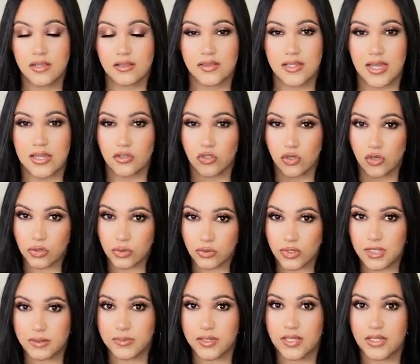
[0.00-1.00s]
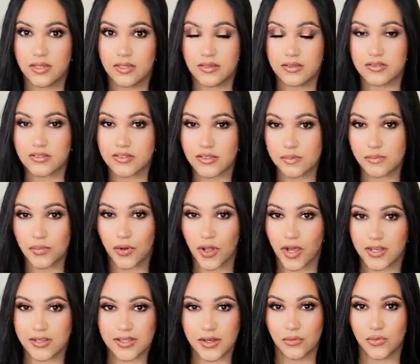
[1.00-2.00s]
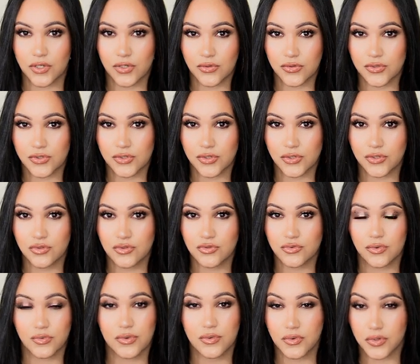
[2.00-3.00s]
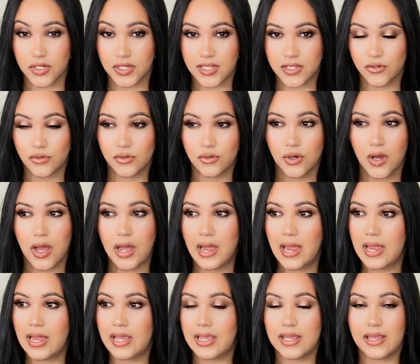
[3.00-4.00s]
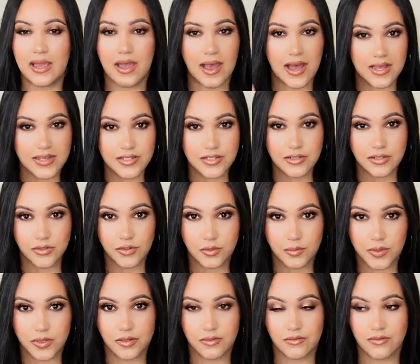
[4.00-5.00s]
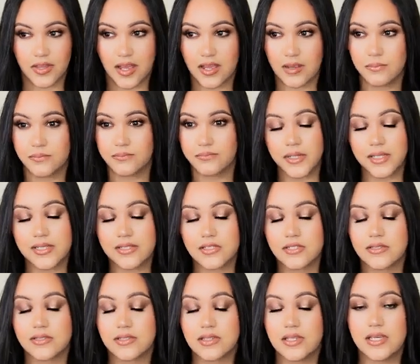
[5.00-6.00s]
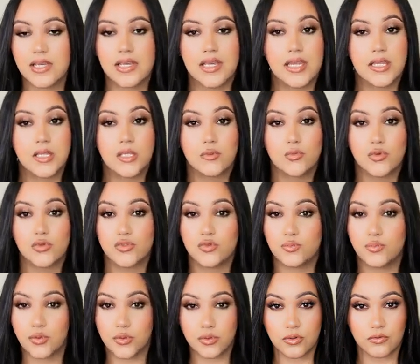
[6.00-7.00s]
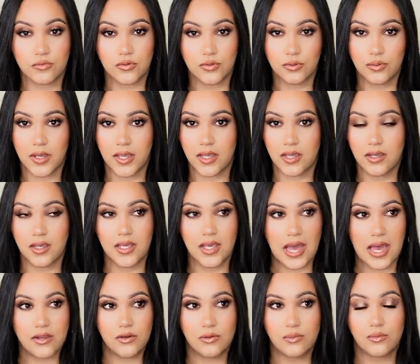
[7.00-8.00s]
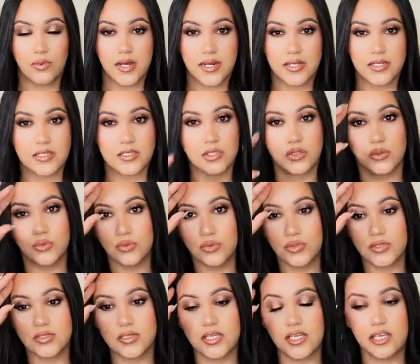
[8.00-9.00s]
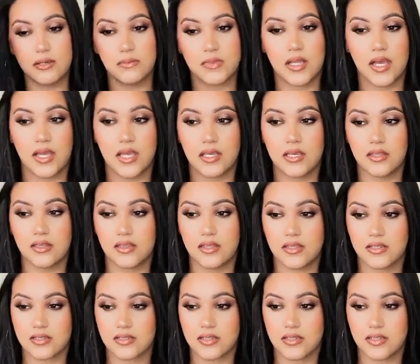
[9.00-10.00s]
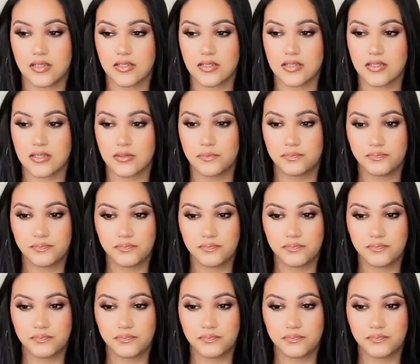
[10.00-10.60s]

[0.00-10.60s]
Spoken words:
that creamy sunblock that we used to use when we were little. It has a little bit of that, but it's in the most beautiful way. I don't want it to seem like this is